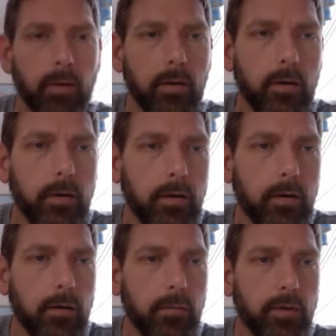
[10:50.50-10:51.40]

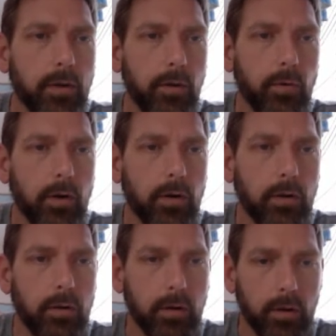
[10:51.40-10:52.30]
I tell you what,
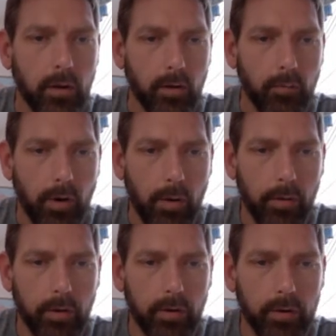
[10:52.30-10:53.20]
probably
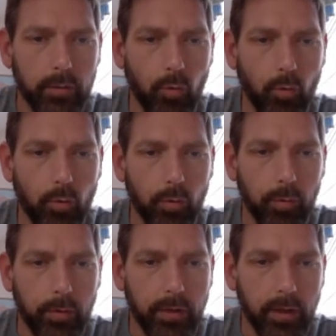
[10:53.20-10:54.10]
going to need some more room. Let me
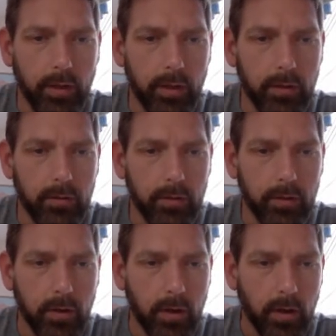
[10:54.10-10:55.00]
take this,
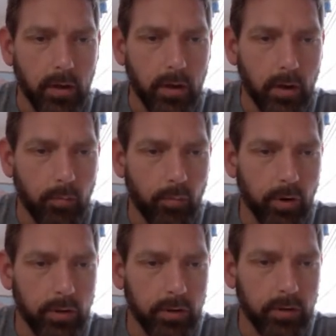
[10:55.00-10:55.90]
and I'll
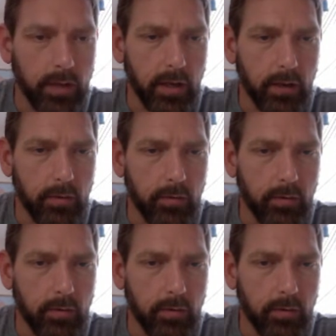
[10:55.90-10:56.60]
bring this down